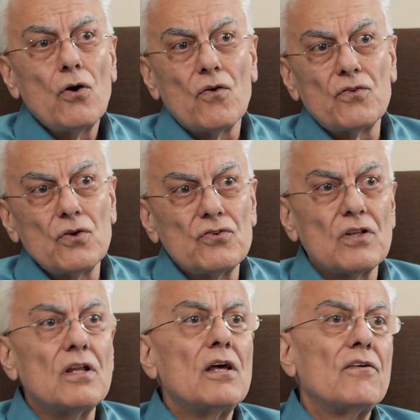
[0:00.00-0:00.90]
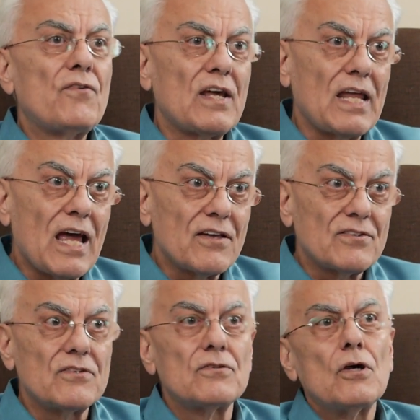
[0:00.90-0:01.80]
of using fatty
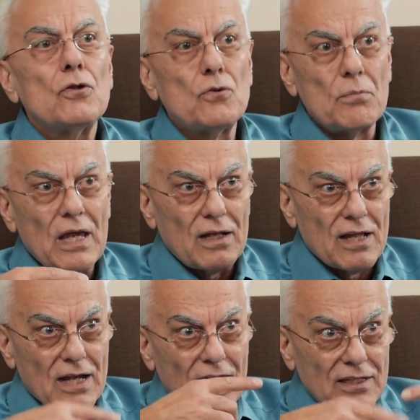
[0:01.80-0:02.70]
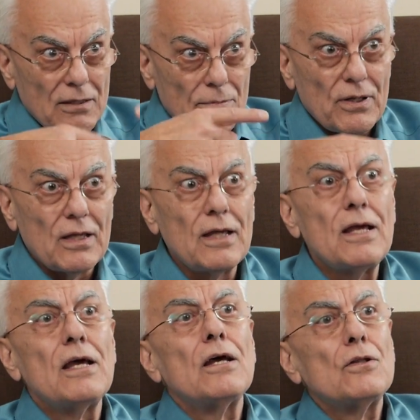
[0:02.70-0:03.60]
acids to make a lot of ATP
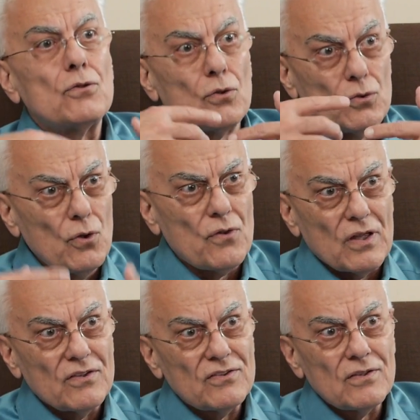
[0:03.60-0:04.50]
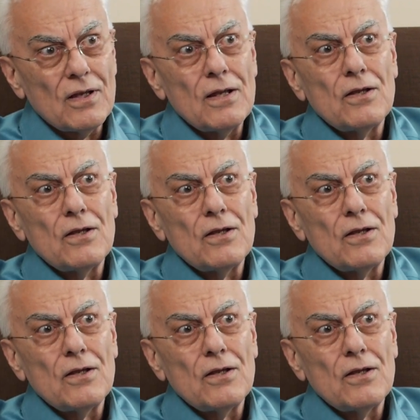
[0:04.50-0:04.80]
to do this.